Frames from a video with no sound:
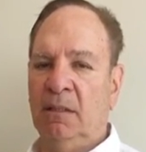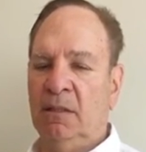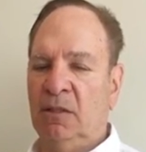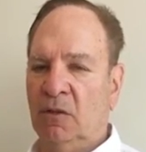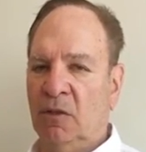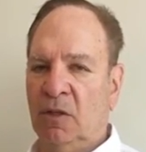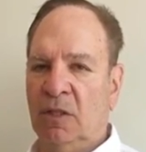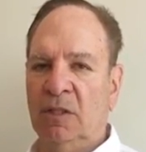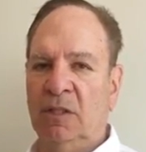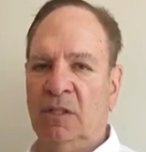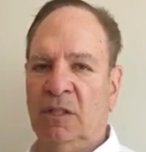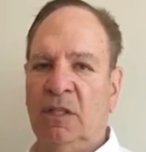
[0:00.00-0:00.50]
So
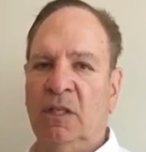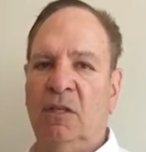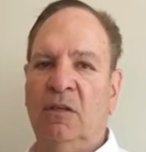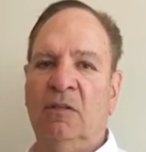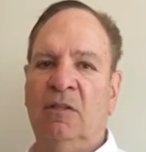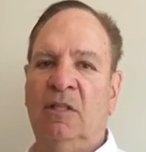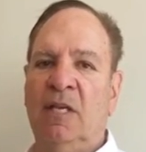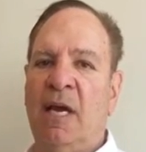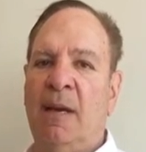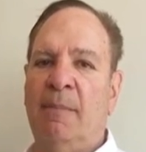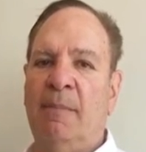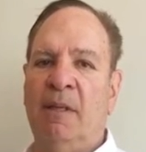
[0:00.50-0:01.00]
consider
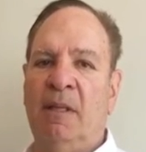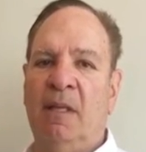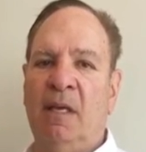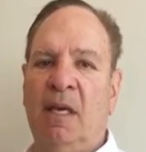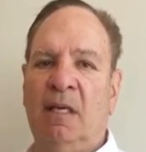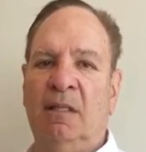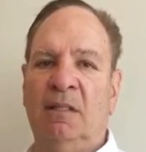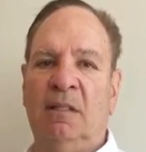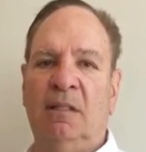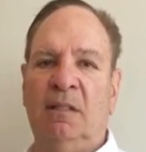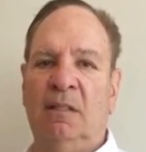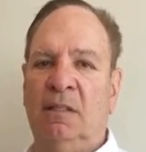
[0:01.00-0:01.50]
time of the
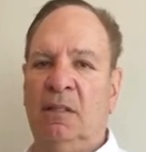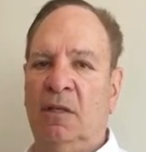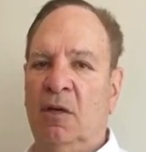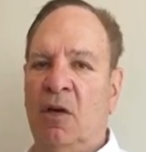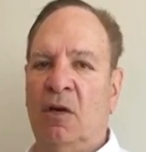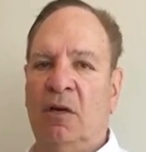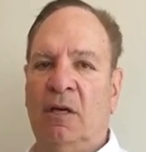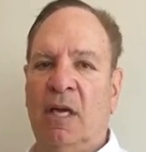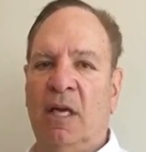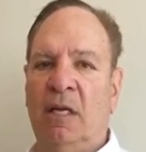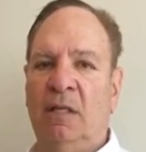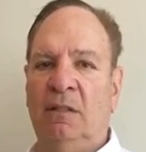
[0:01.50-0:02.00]
essence in
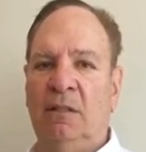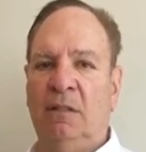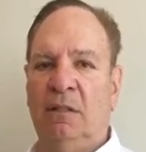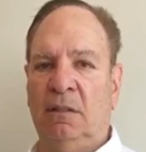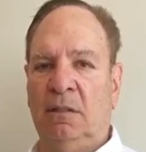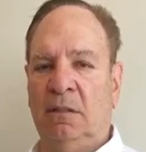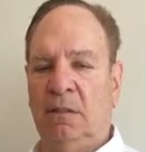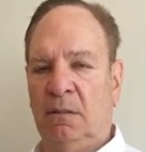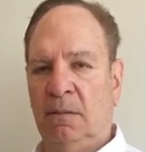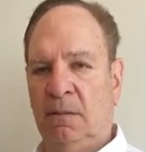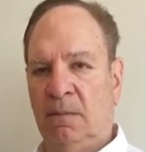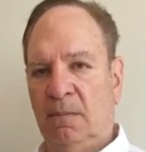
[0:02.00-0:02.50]
all
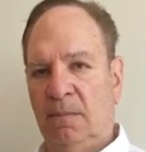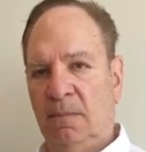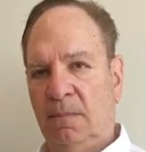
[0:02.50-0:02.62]
cases.